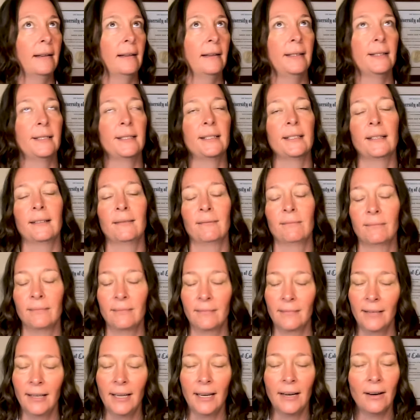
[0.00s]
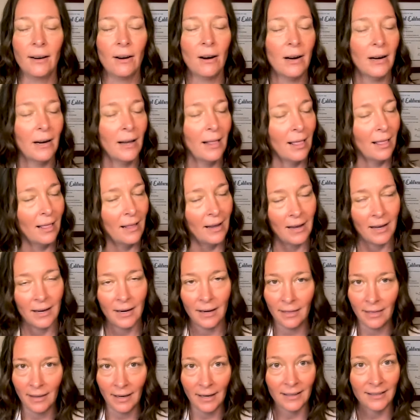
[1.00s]
Listen, there are a lot
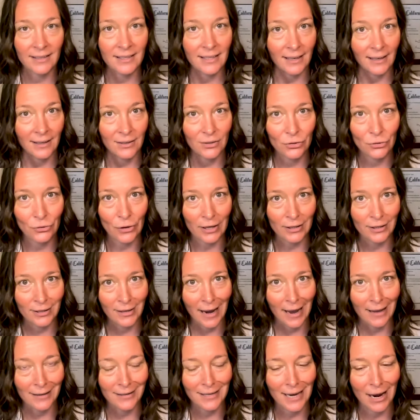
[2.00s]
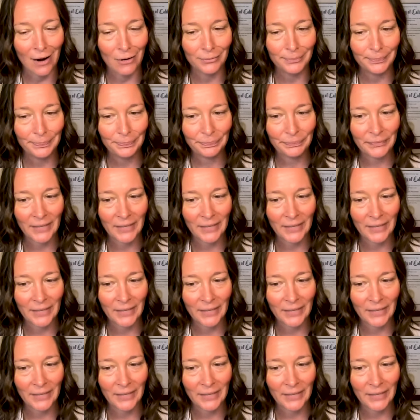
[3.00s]
of things that can stress cats out.